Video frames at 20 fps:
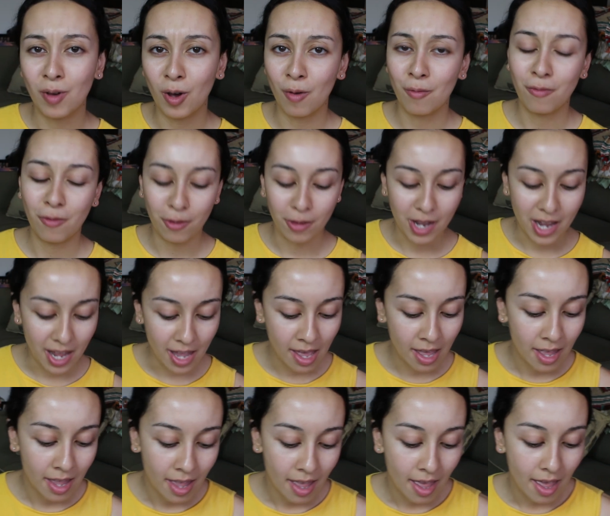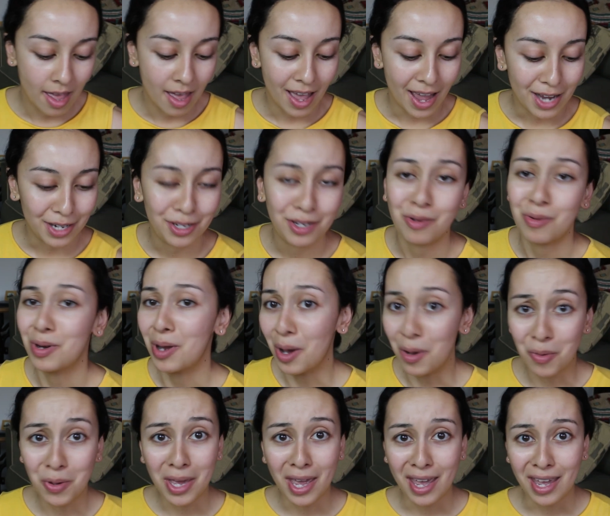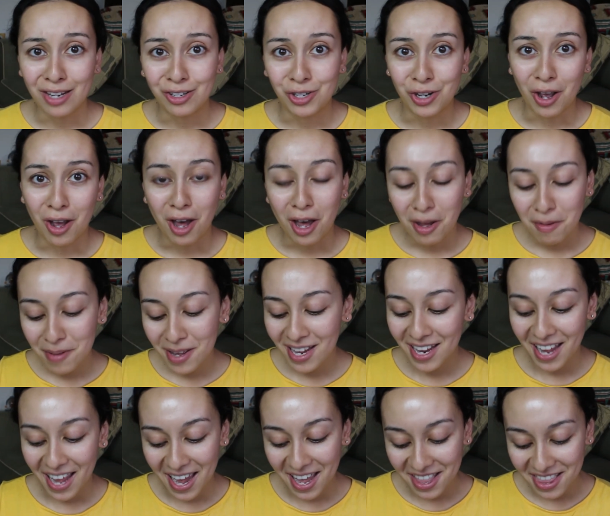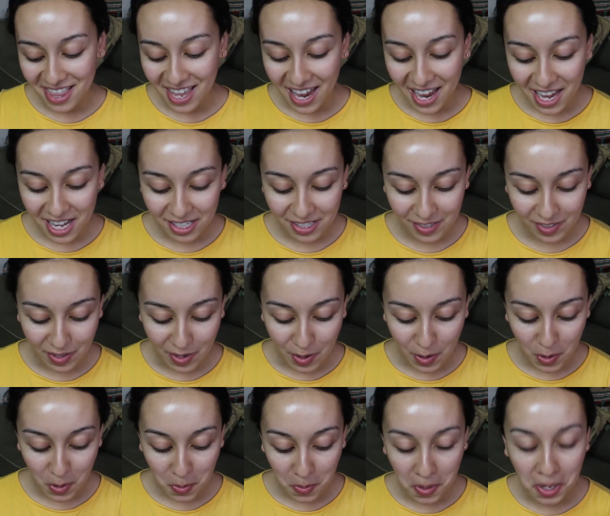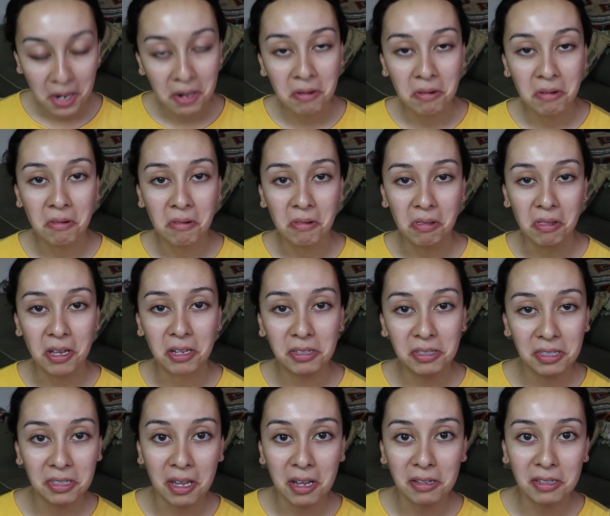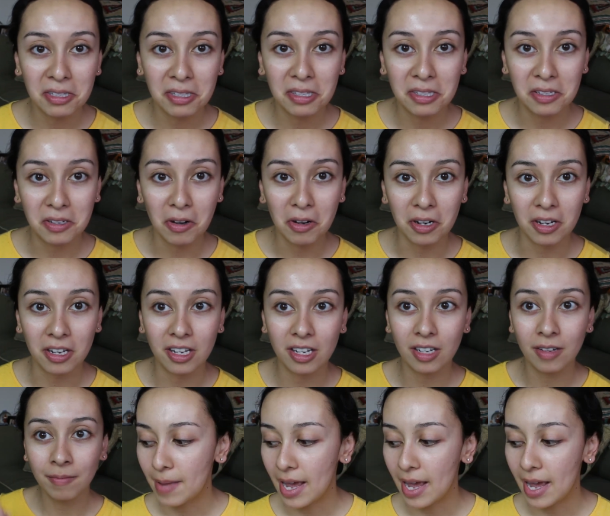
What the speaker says: Hopefully I do an okay job at that. So let's get started.